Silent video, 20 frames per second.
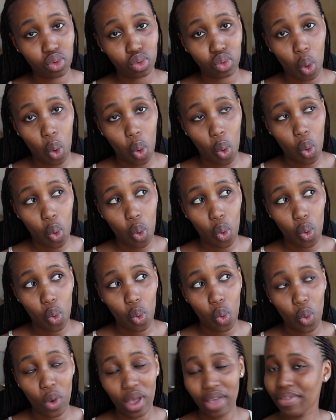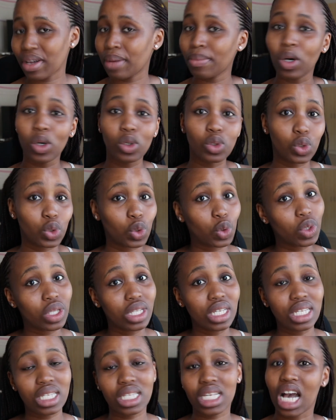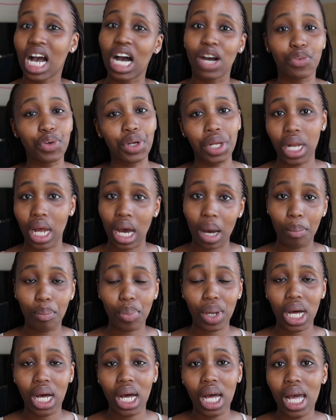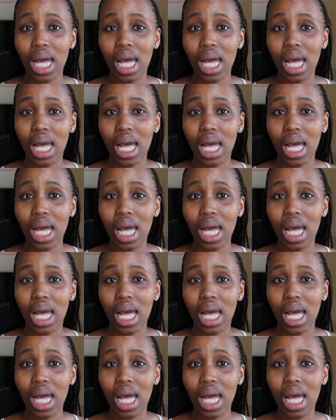So if I'm gonna do this cover it up